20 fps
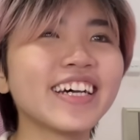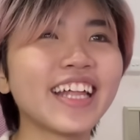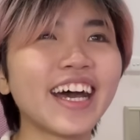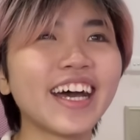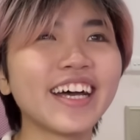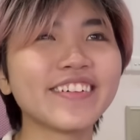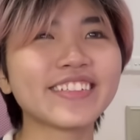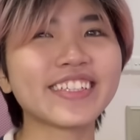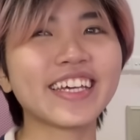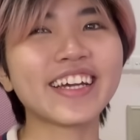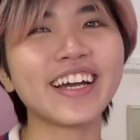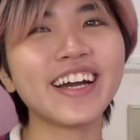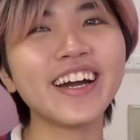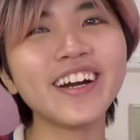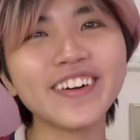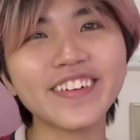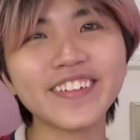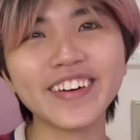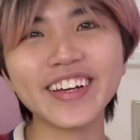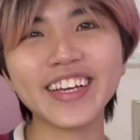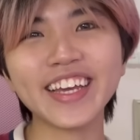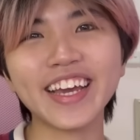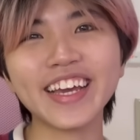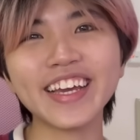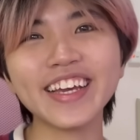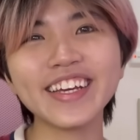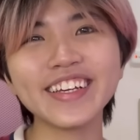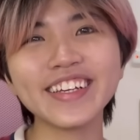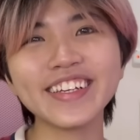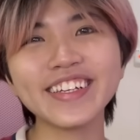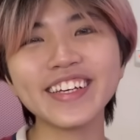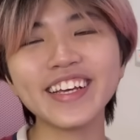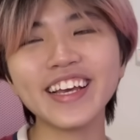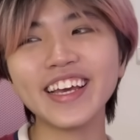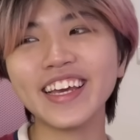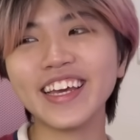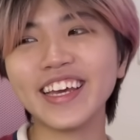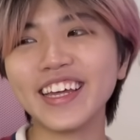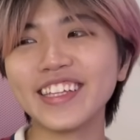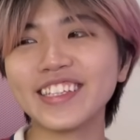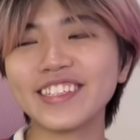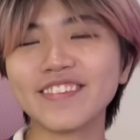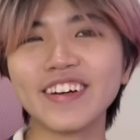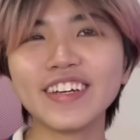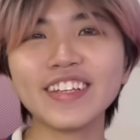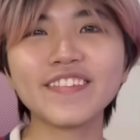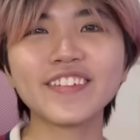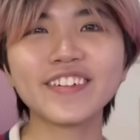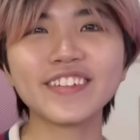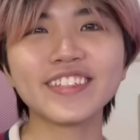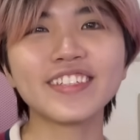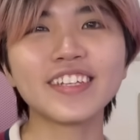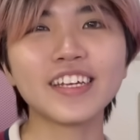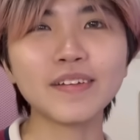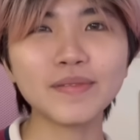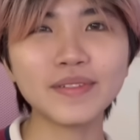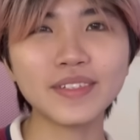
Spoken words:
I was like, oh, okay. It's one of those names